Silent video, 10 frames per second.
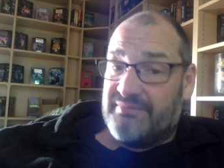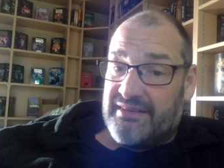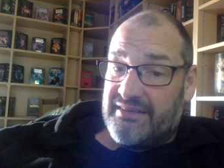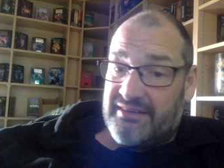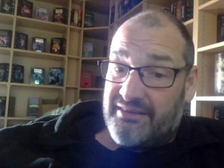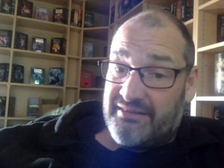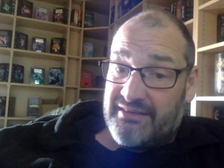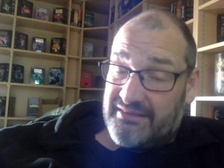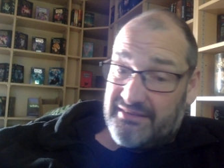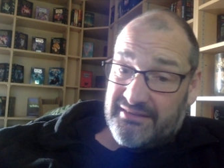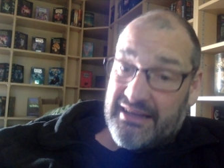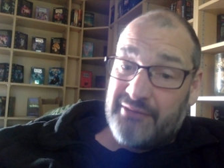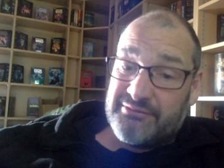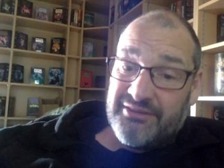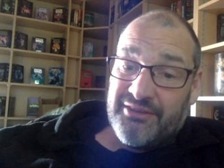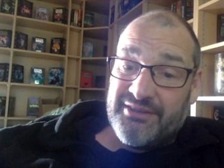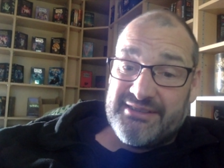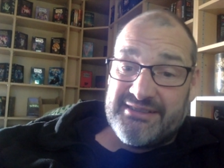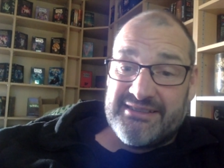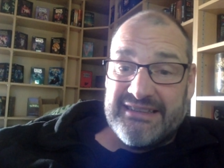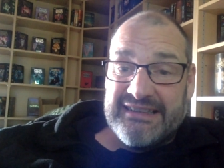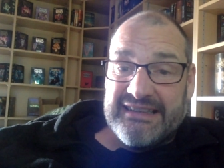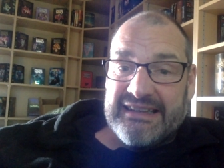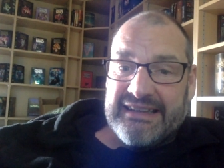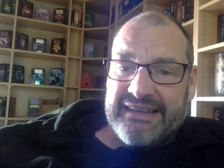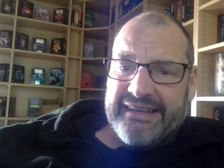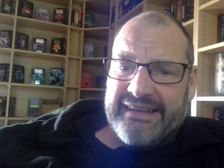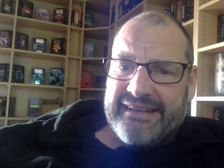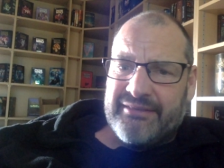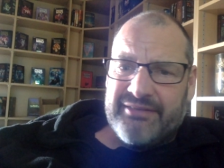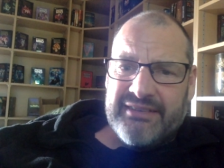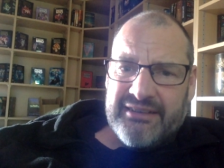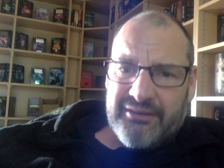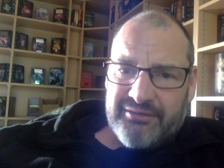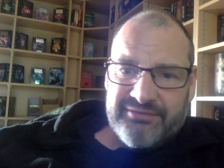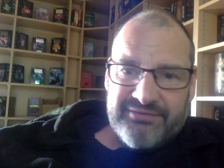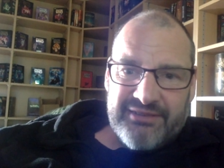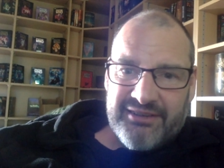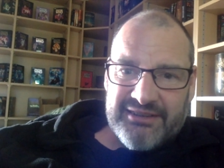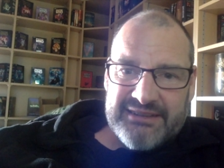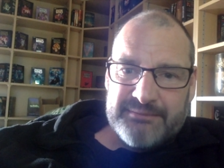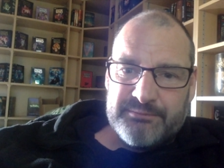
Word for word: a, a, loud noise and a feeling of falling.